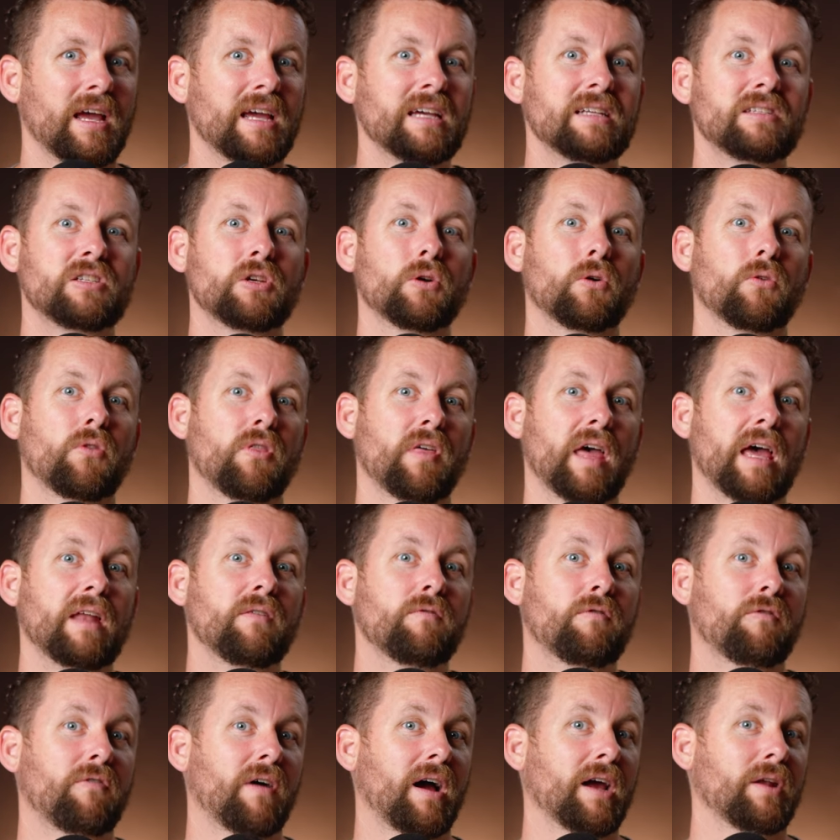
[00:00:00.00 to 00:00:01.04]
is you'll
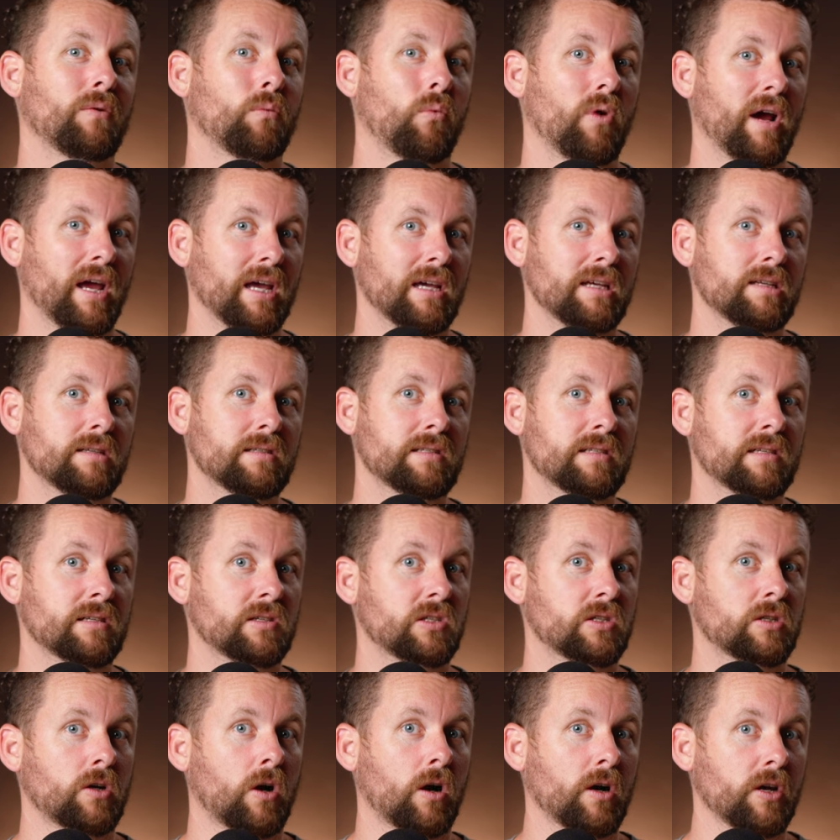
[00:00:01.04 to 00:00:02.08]
then find ways to
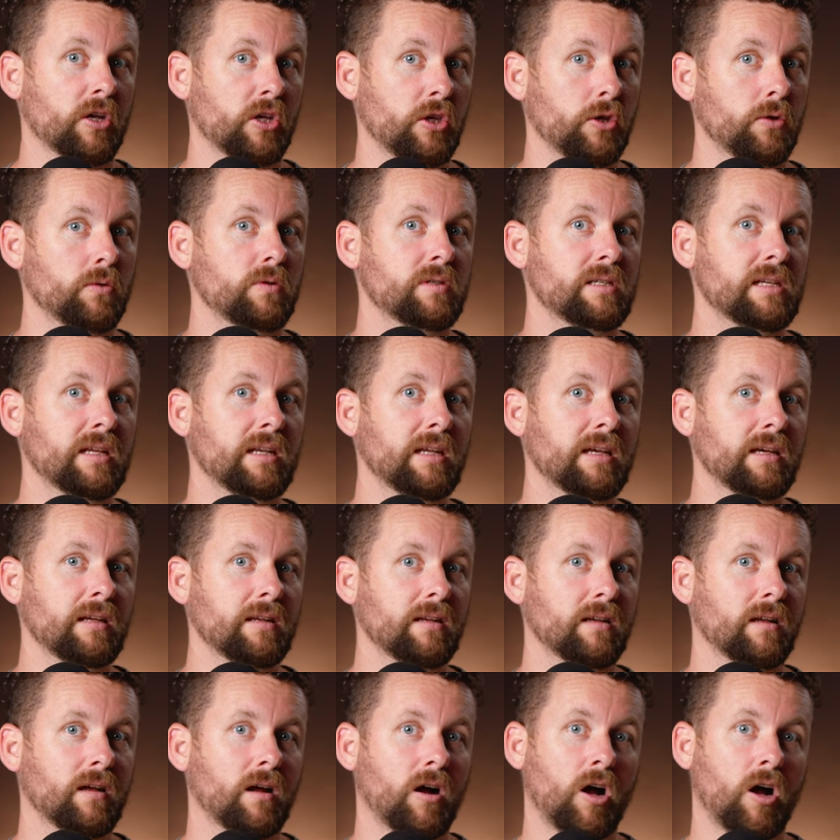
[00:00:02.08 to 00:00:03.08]
start using it